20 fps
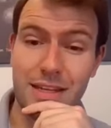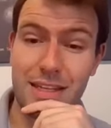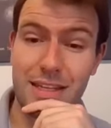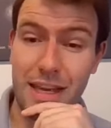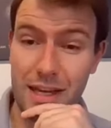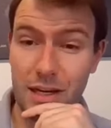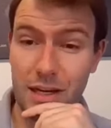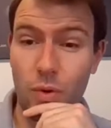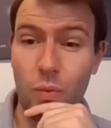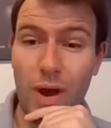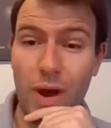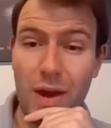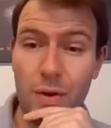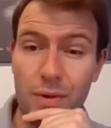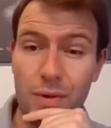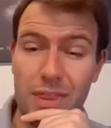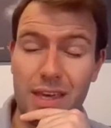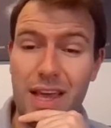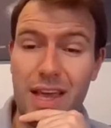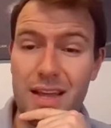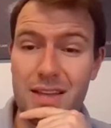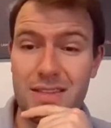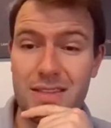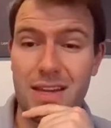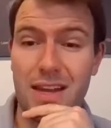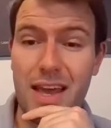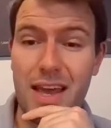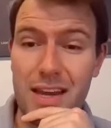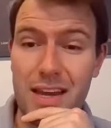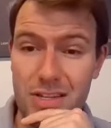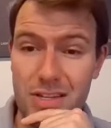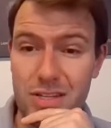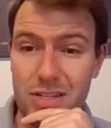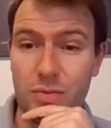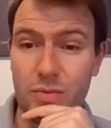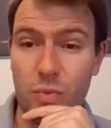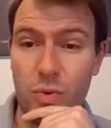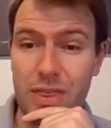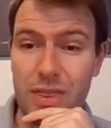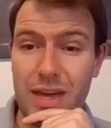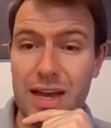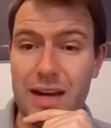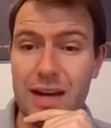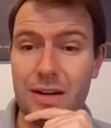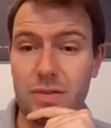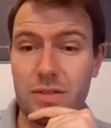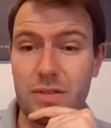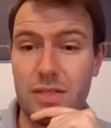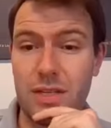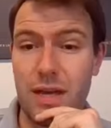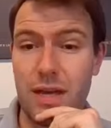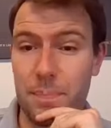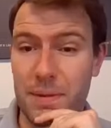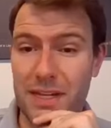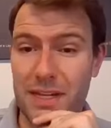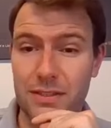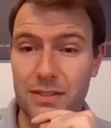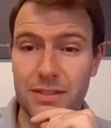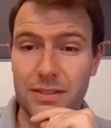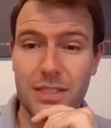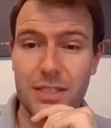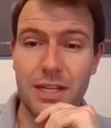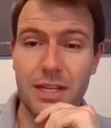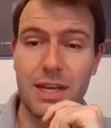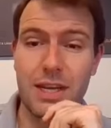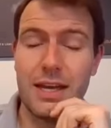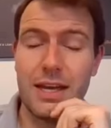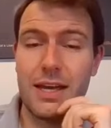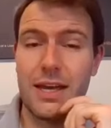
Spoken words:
getting away with cancellation without a penalty.